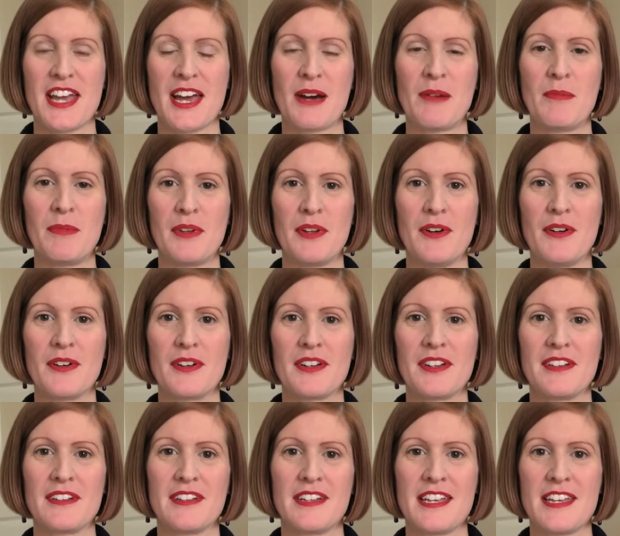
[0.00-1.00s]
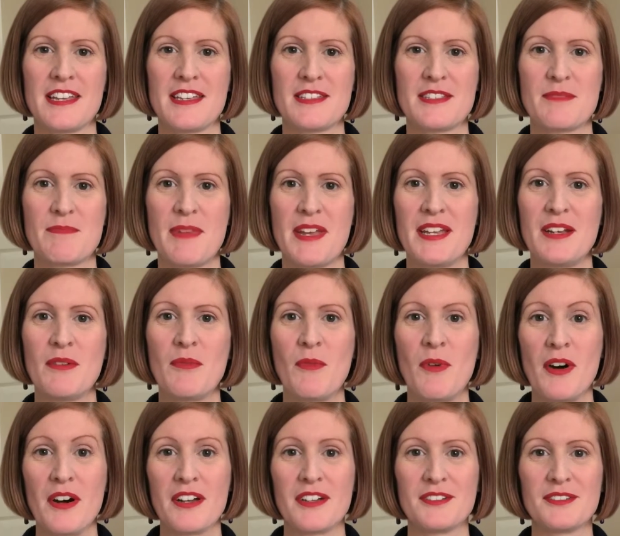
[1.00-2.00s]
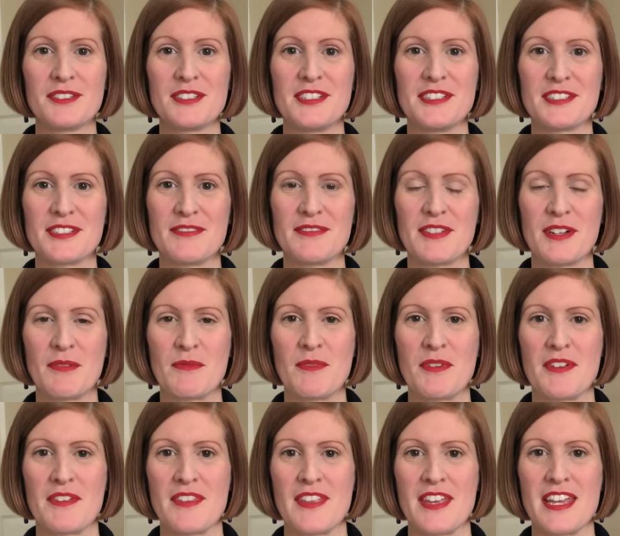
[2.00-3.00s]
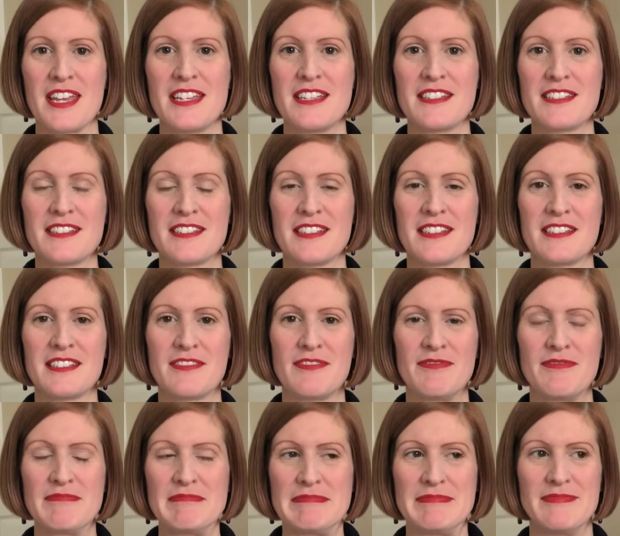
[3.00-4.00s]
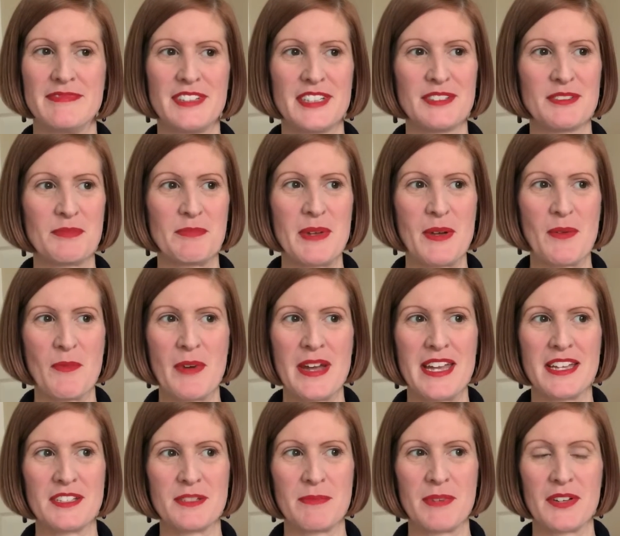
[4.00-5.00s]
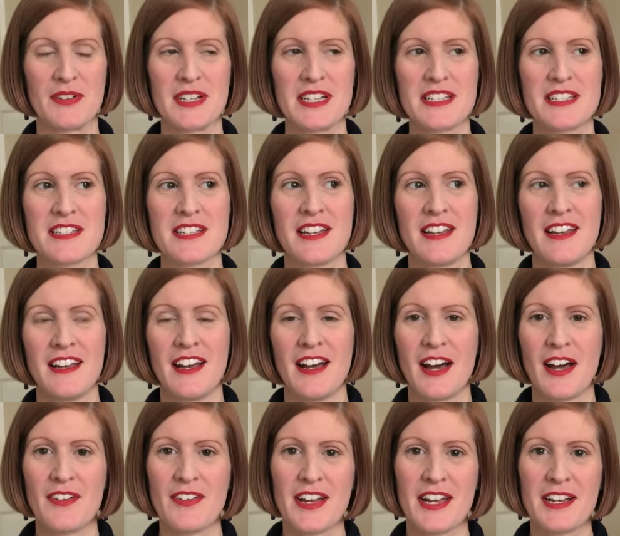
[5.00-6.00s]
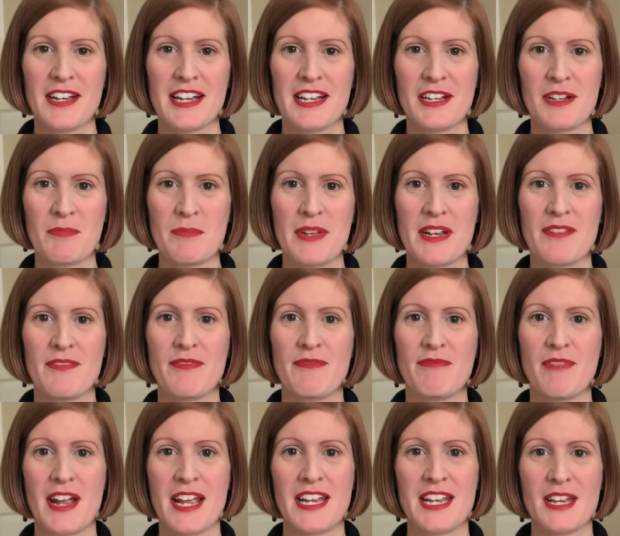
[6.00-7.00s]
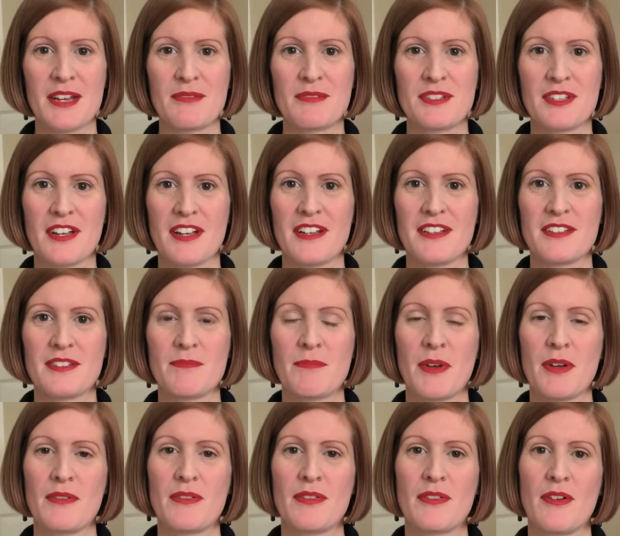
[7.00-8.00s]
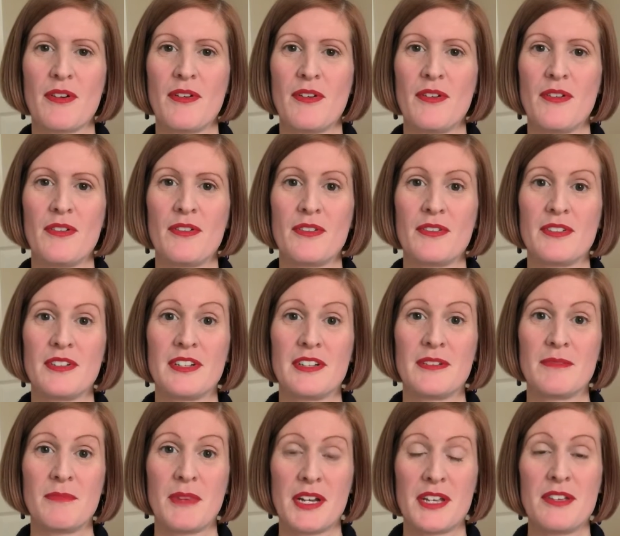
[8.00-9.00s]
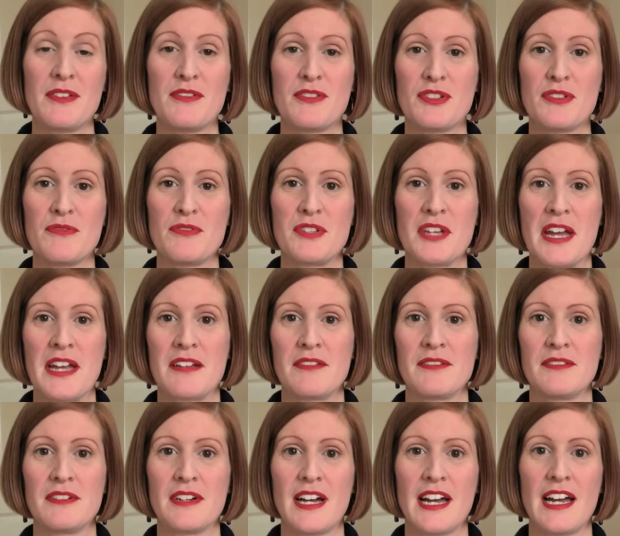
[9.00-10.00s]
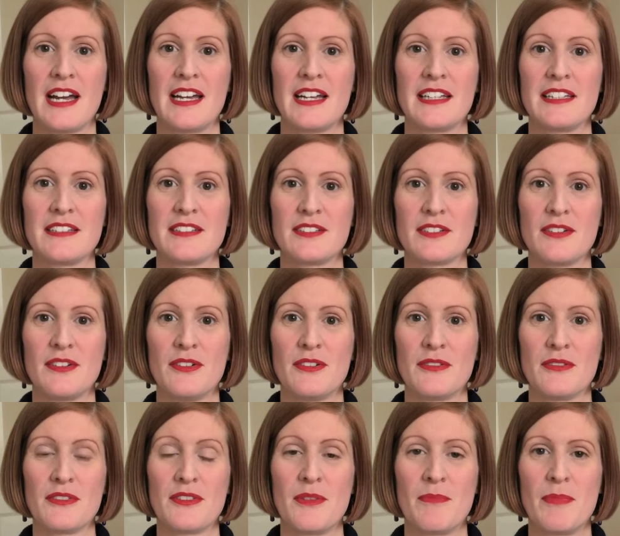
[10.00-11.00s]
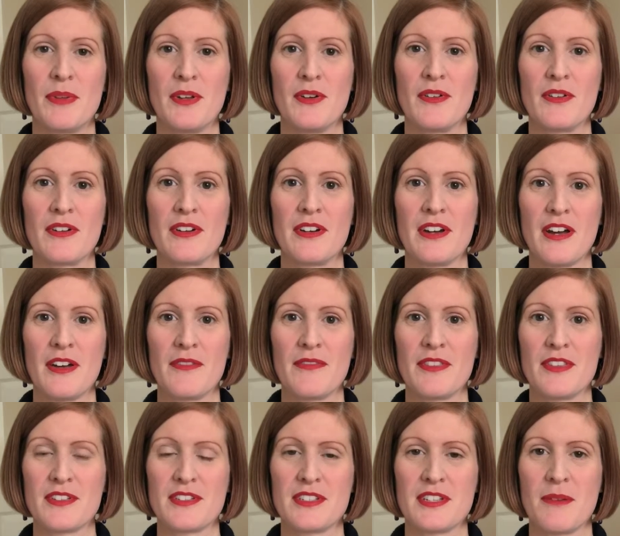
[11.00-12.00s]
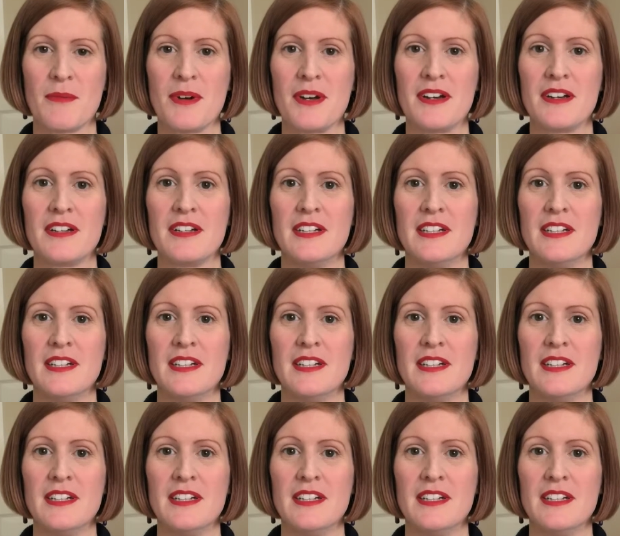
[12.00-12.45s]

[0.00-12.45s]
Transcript: Gal blog. It's been a while since I've done one of these. It feels a bit weird, to be honest. I've had a little bit of radio silence both on my YouTube channel and on the blog over the summer.